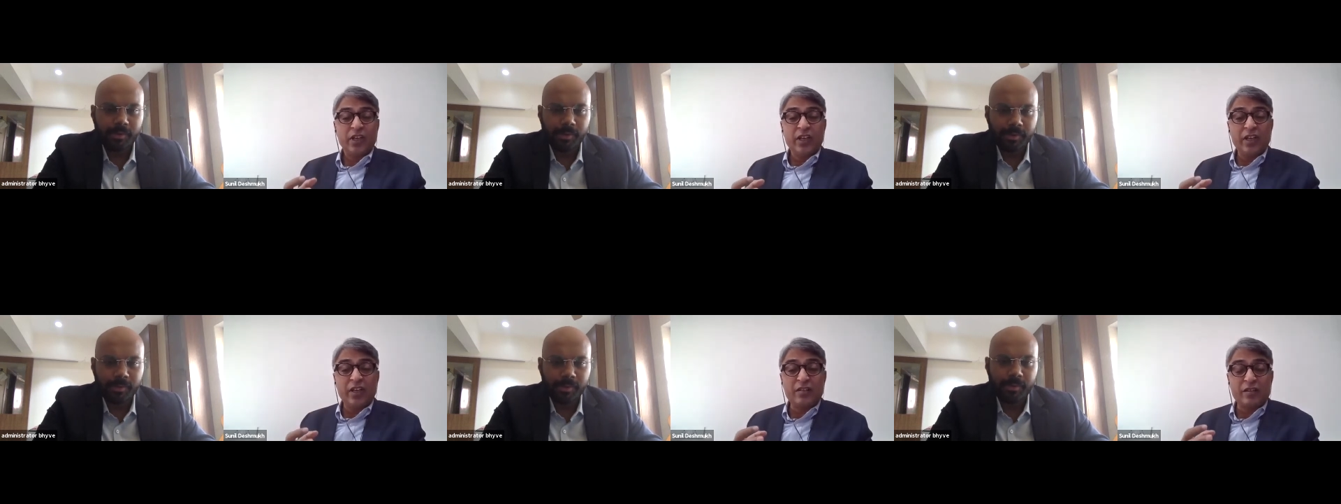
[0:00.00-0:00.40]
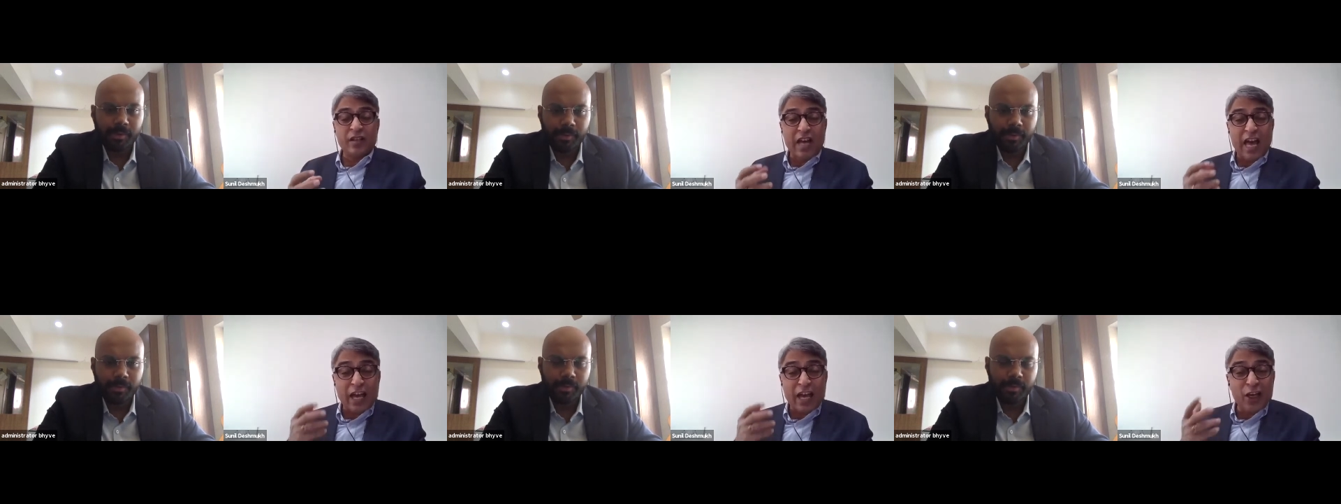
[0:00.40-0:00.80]
Speaker 1: It's
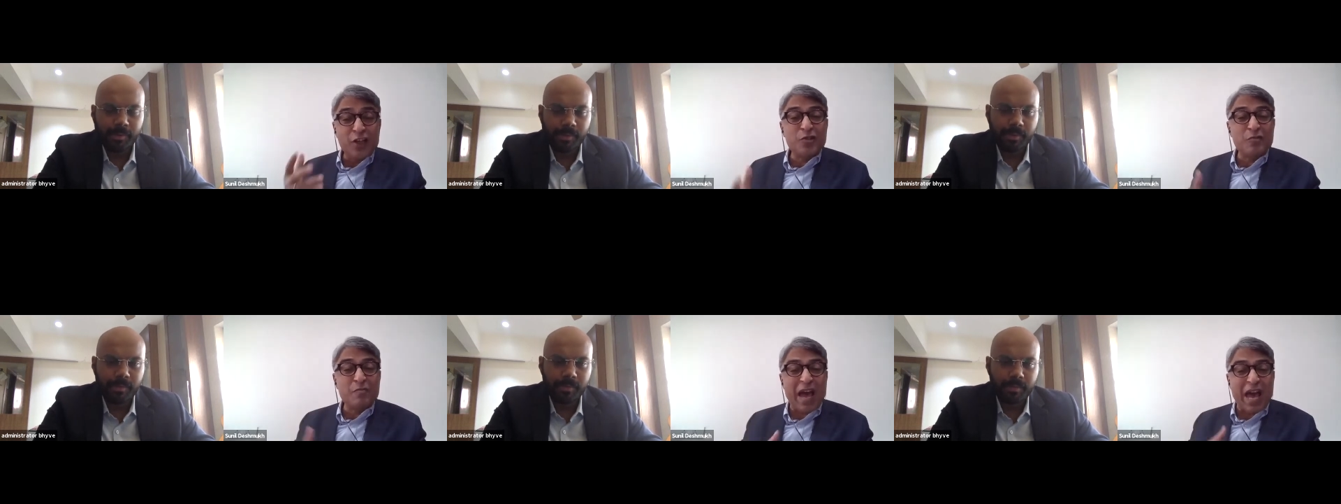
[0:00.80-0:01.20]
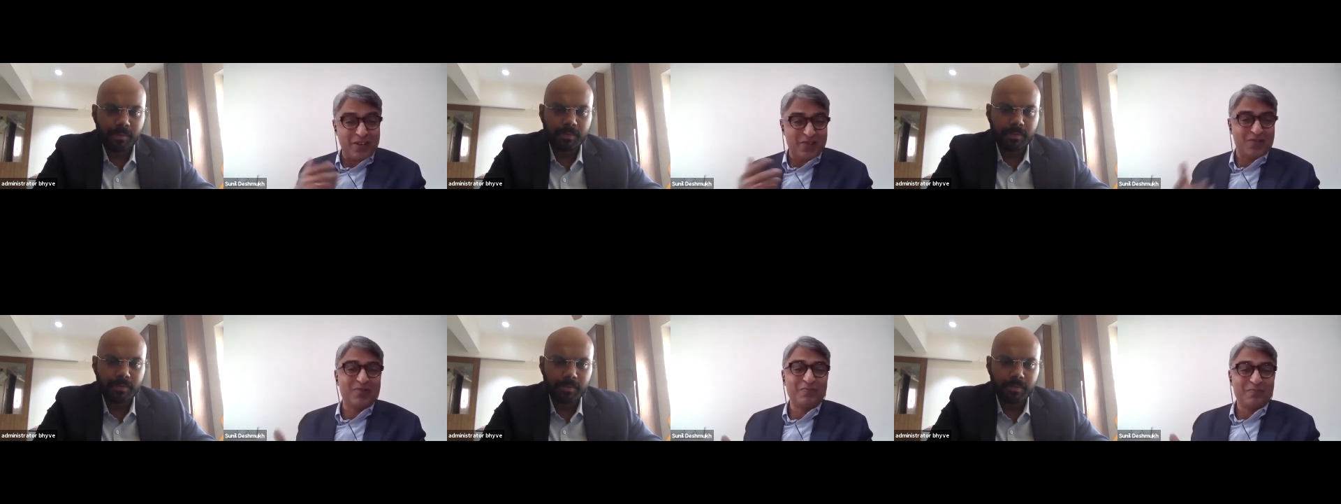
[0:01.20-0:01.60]
an arranged
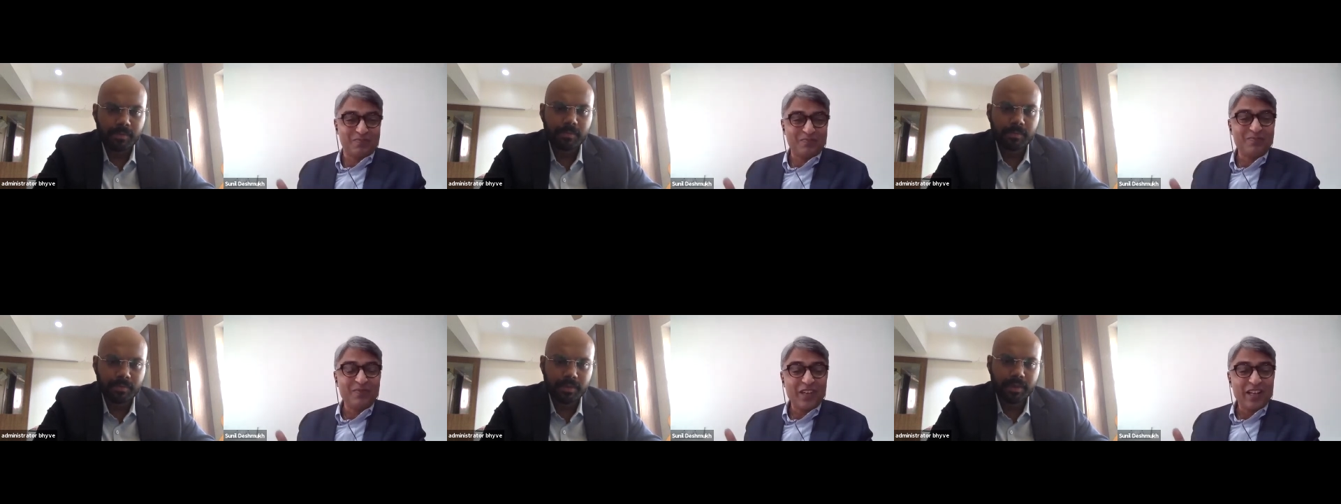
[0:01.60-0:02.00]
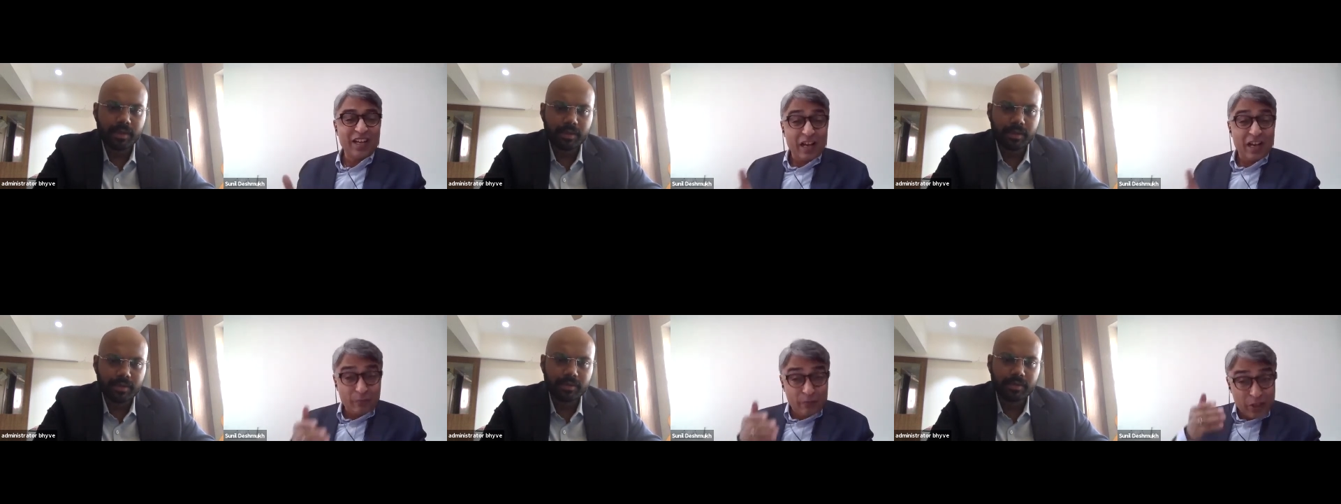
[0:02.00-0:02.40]
marriage,
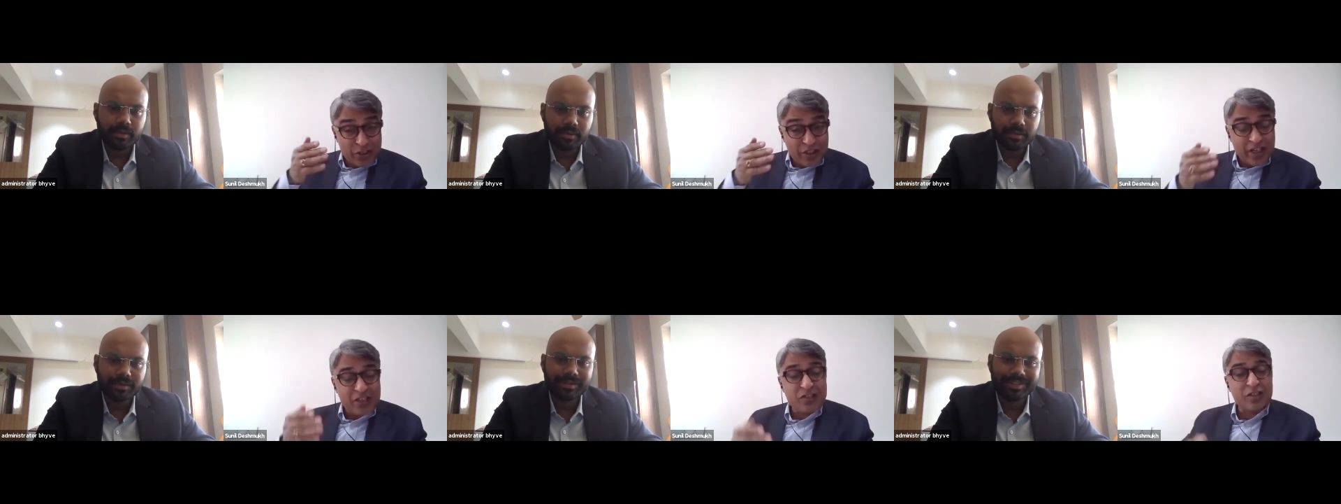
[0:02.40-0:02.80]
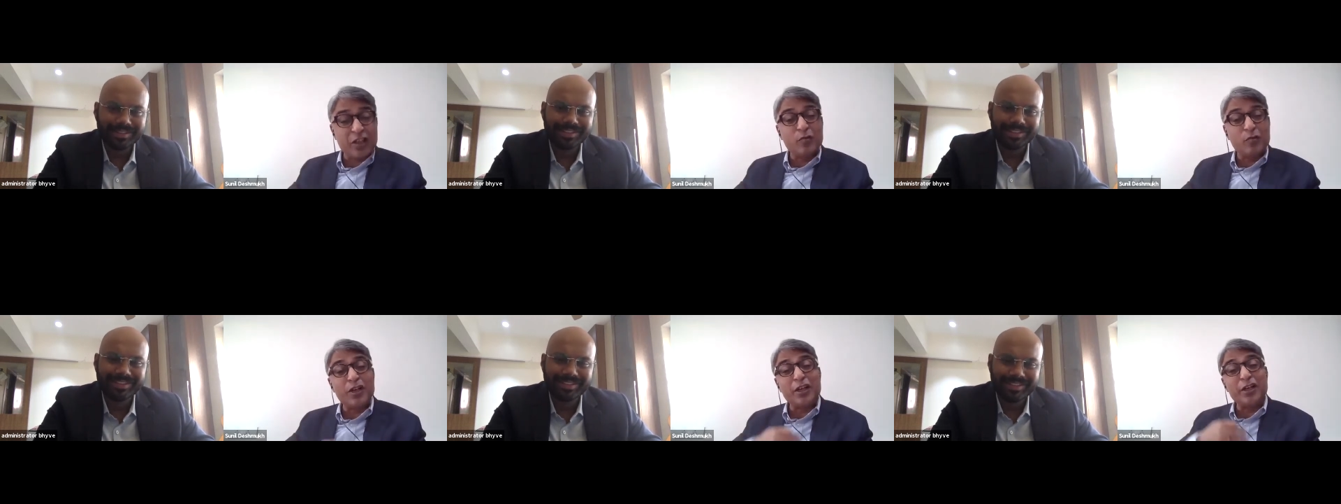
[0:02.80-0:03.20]
yeah. which gets
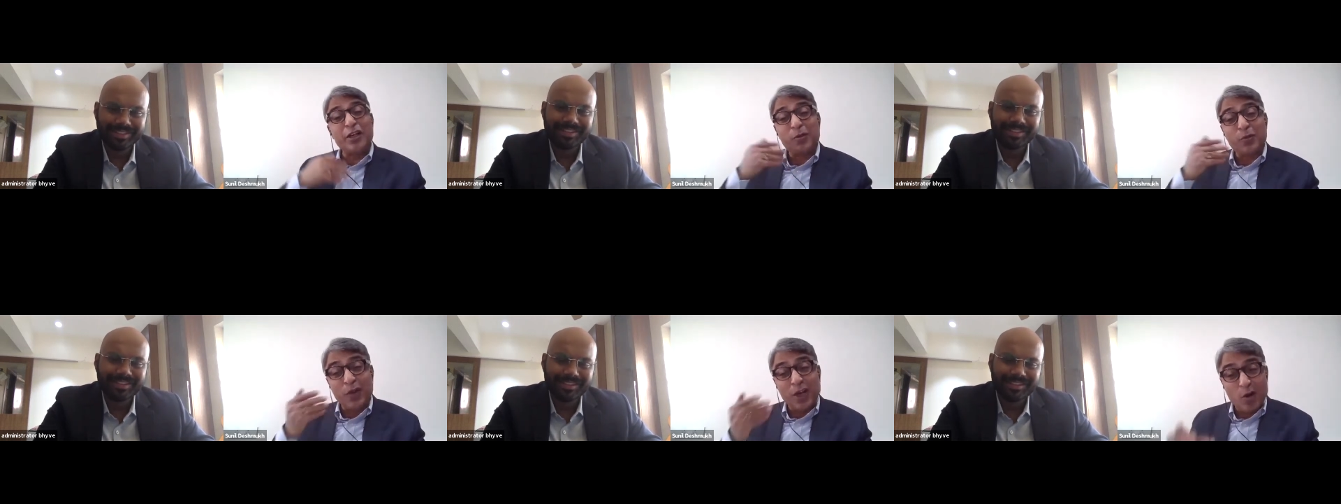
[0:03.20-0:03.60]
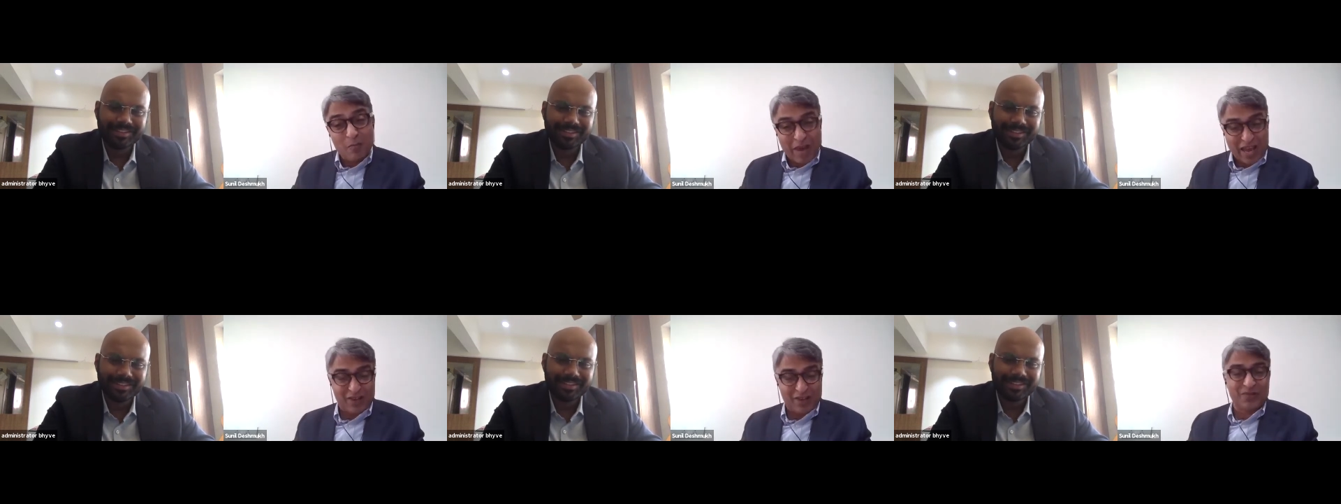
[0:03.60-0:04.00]
converted into a
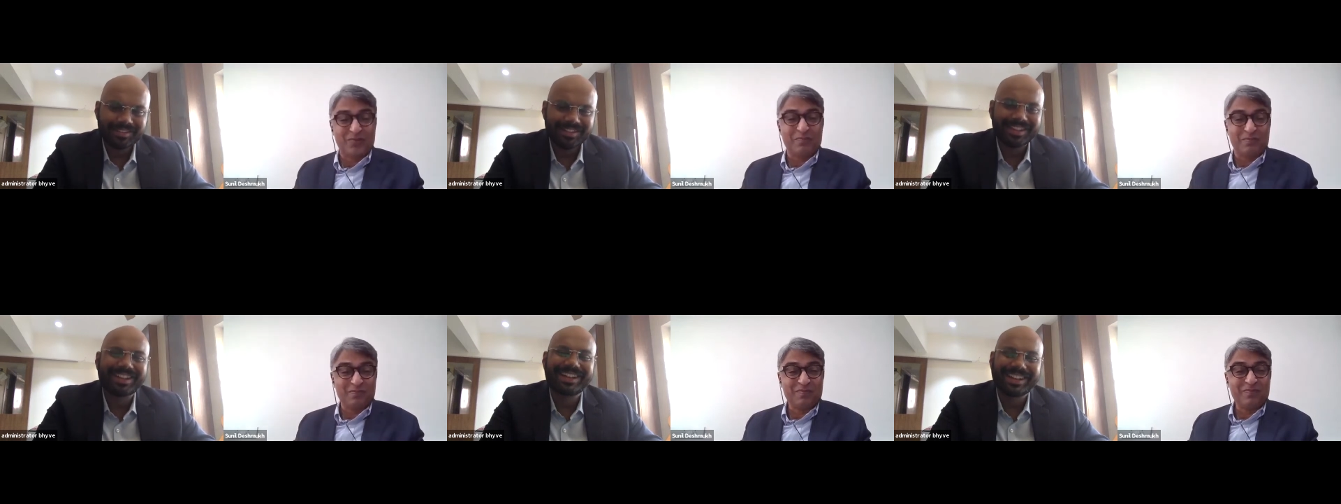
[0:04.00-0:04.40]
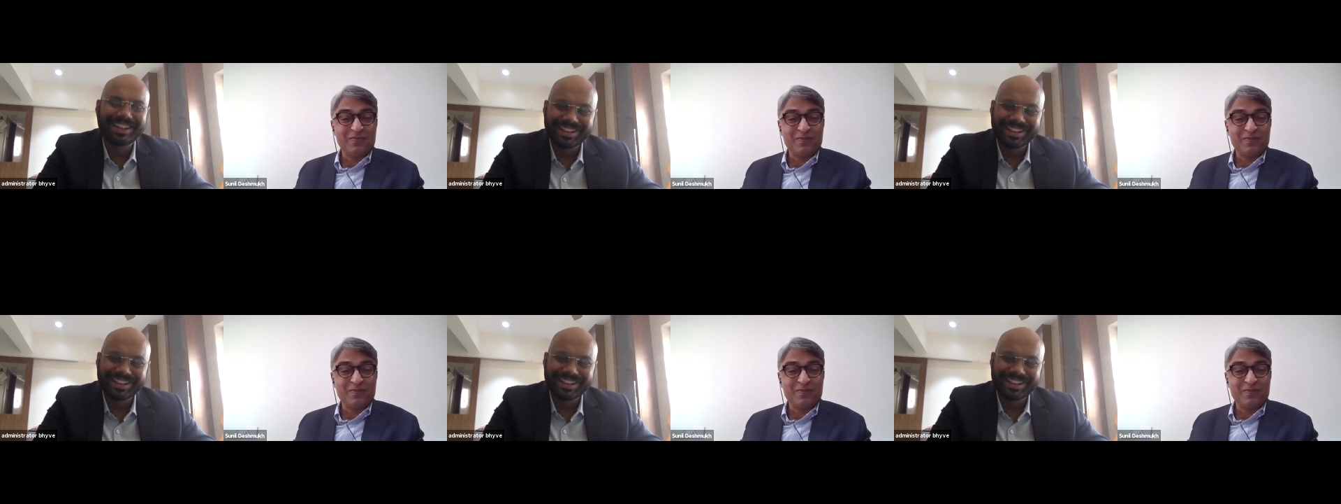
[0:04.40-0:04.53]
love marriage.